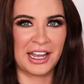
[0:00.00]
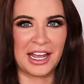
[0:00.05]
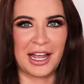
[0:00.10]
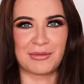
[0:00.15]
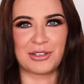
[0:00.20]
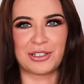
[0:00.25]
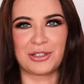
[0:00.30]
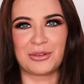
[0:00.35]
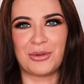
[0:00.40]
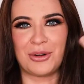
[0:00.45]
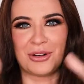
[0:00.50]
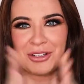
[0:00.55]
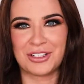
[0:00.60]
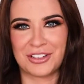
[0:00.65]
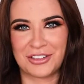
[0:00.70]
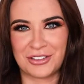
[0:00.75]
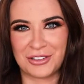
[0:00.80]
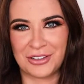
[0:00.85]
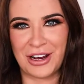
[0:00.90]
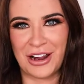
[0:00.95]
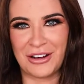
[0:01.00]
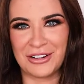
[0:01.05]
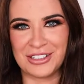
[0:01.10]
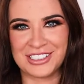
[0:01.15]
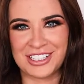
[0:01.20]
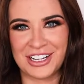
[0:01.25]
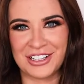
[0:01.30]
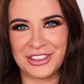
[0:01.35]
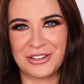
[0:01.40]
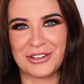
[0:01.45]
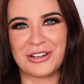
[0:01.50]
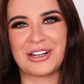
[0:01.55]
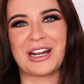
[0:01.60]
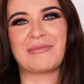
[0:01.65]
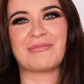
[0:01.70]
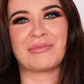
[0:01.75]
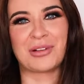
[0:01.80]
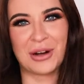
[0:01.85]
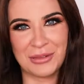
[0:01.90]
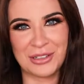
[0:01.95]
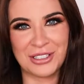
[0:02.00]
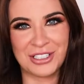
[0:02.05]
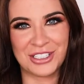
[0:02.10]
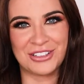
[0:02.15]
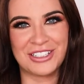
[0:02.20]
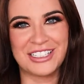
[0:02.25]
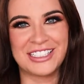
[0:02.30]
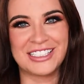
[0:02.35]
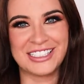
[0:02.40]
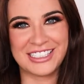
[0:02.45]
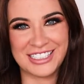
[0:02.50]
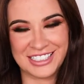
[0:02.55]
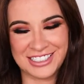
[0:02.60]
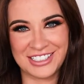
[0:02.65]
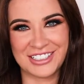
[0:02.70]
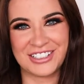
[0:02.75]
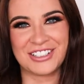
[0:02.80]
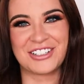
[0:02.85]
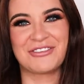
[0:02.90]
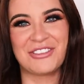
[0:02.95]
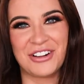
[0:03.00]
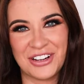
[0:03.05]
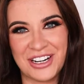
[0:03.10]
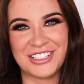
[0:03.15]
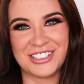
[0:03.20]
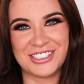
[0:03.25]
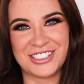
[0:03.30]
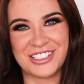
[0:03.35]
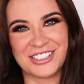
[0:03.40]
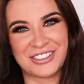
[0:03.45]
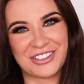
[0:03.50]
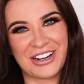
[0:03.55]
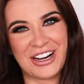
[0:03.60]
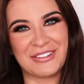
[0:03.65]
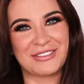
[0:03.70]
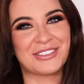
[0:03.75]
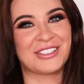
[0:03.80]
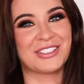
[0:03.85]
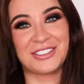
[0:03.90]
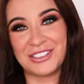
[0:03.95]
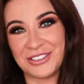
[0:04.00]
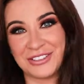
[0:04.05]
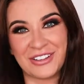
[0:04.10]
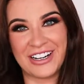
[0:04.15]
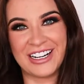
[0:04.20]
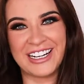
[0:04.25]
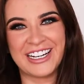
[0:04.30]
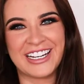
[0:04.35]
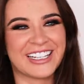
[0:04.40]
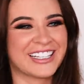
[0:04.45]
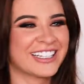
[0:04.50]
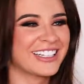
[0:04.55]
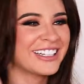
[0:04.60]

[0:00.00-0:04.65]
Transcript: I'm going to walk you through how it's done though, and I promise you it is easier than what I just described, so don't worry.